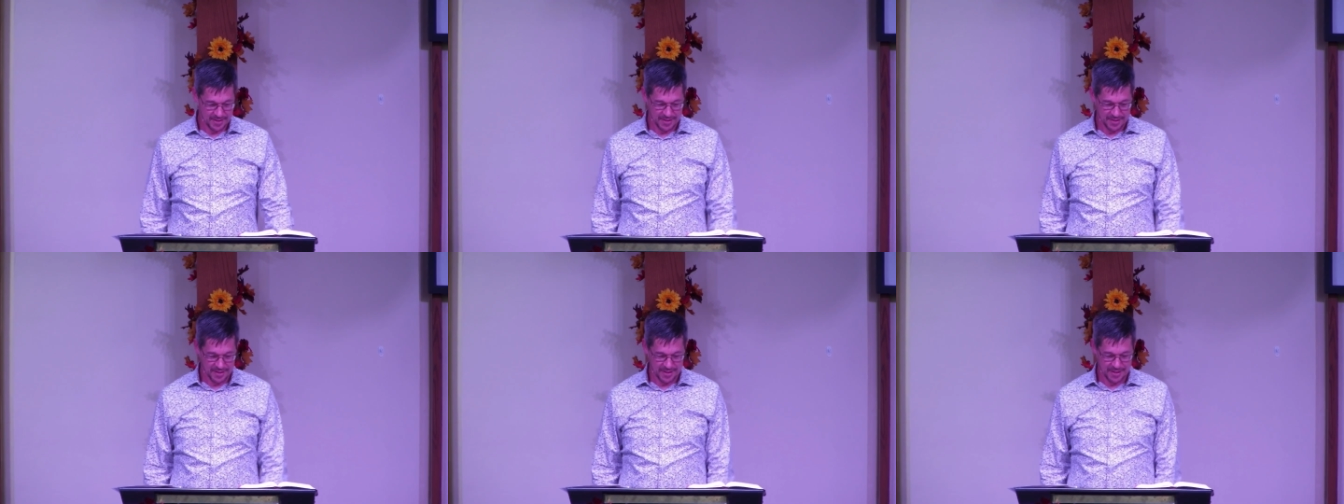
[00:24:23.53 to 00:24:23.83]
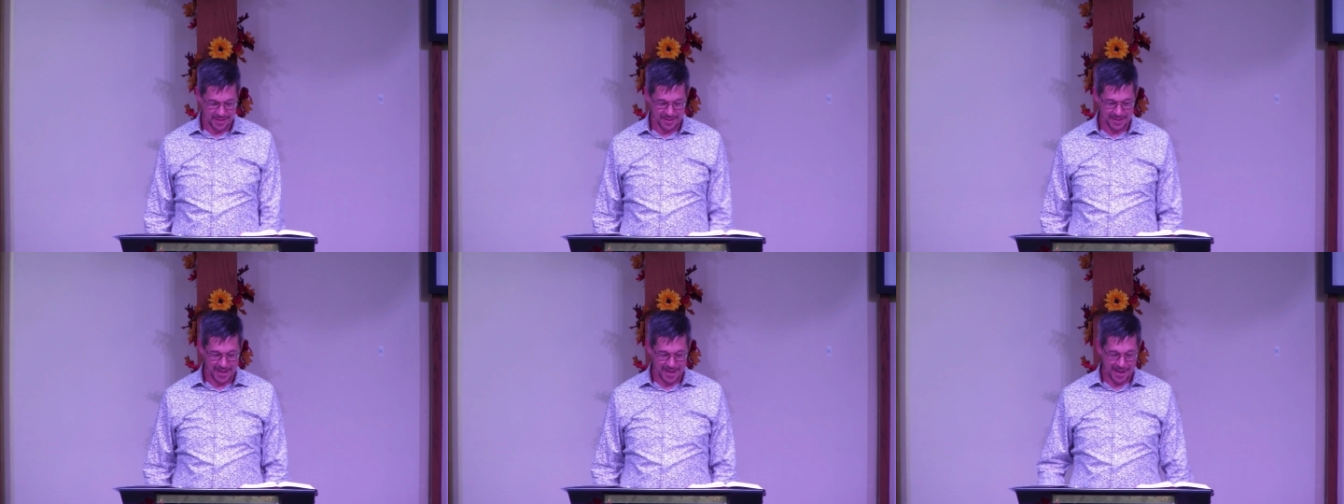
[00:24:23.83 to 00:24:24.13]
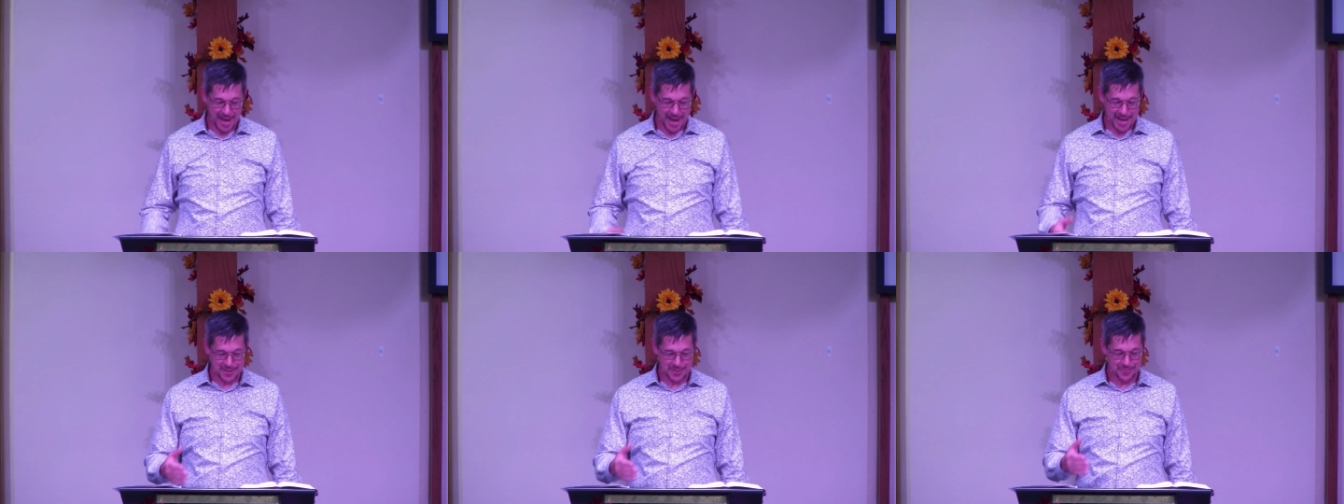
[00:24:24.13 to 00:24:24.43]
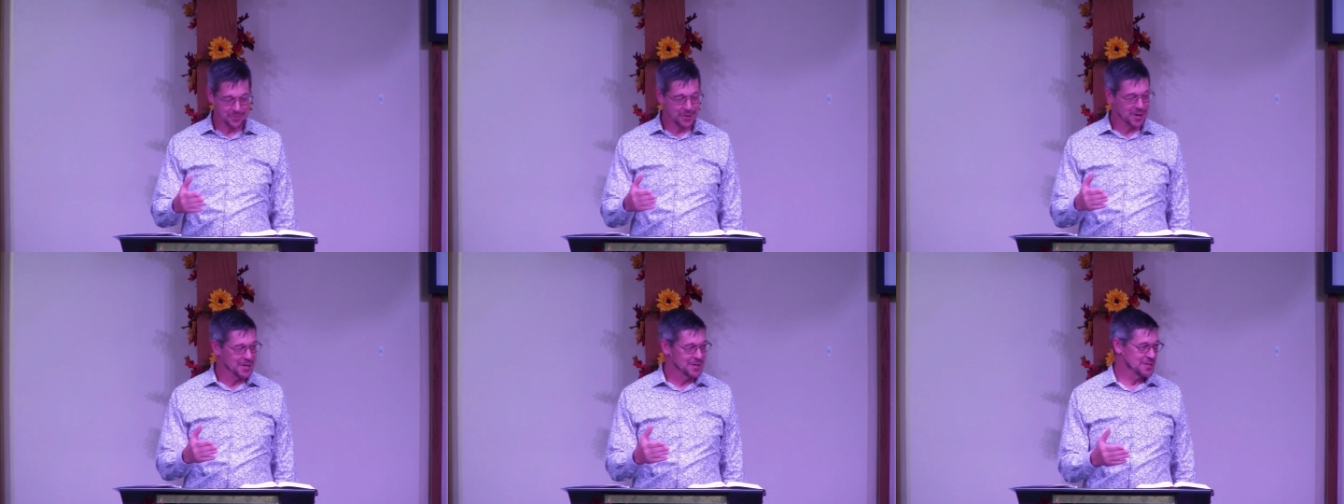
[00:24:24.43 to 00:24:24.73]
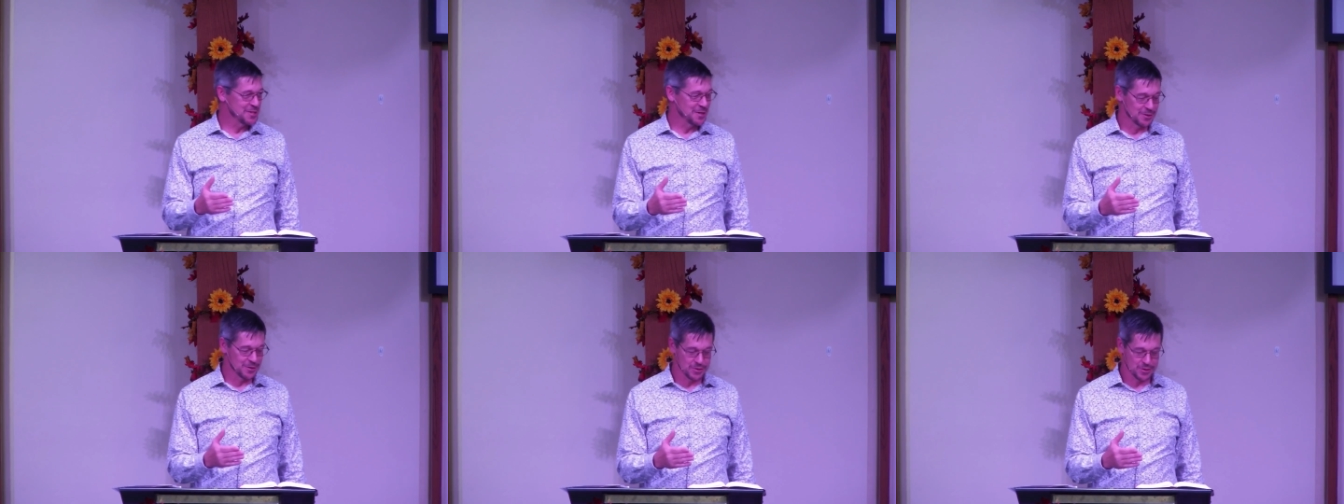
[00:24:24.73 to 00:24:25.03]
That last phrase there
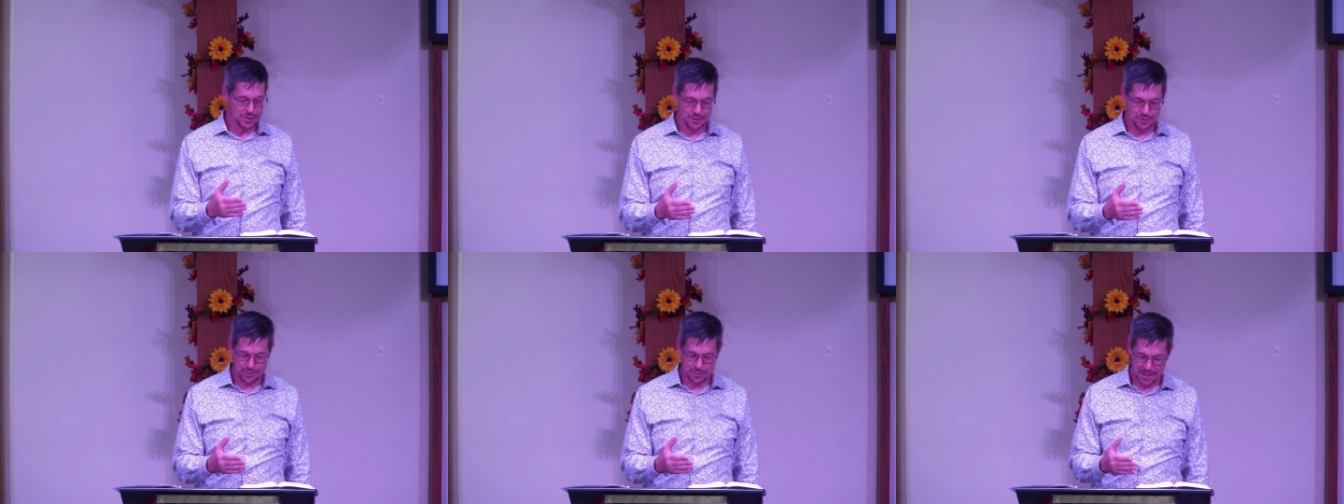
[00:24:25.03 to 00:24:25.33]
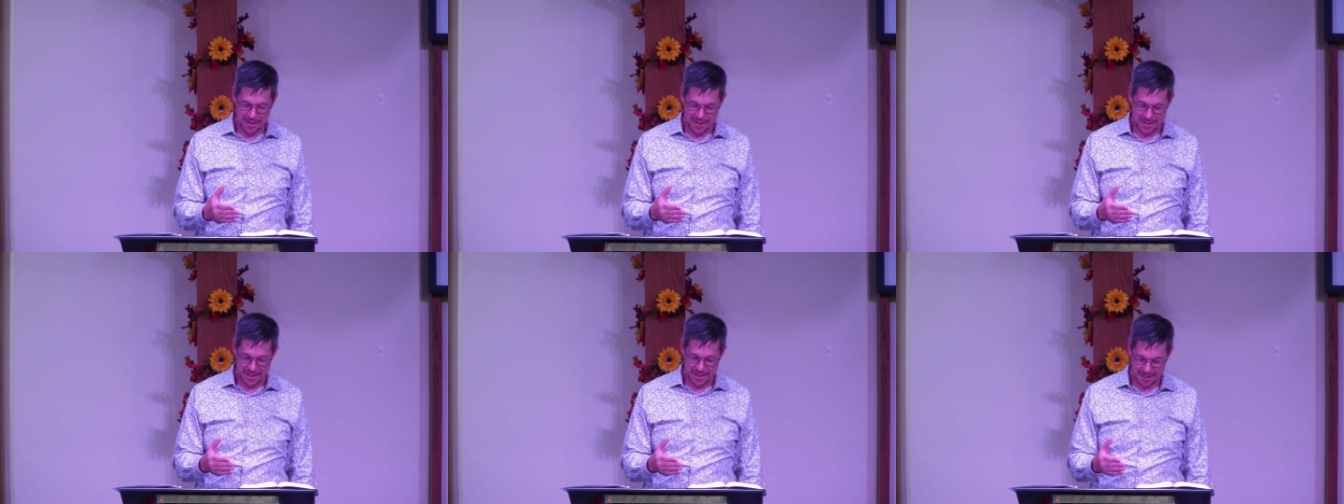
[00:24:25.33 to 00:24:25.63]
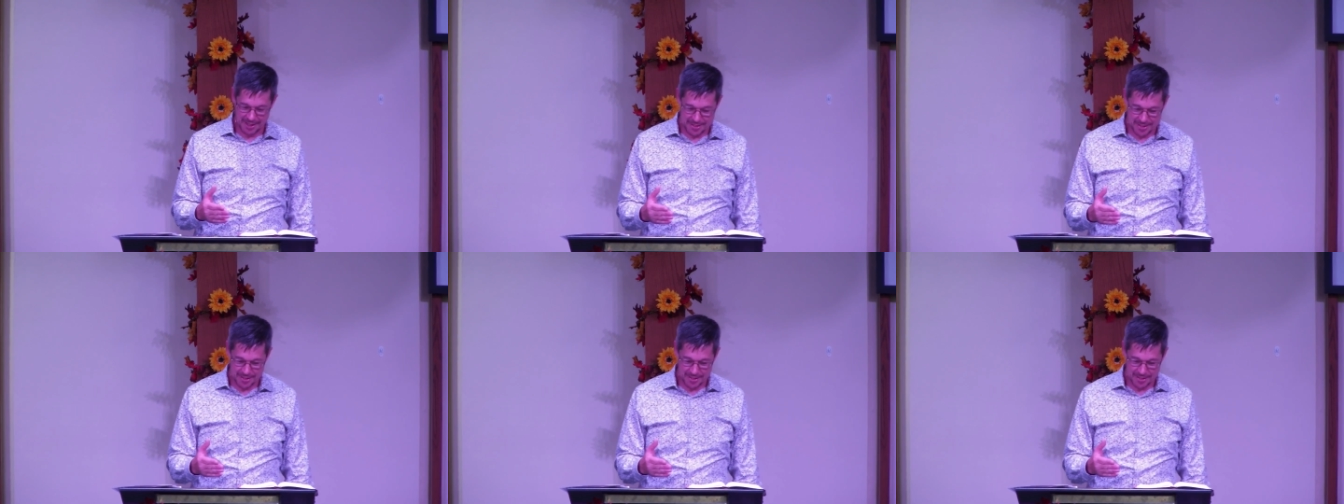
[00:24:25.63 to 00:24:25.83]
is intriguing, isn't it?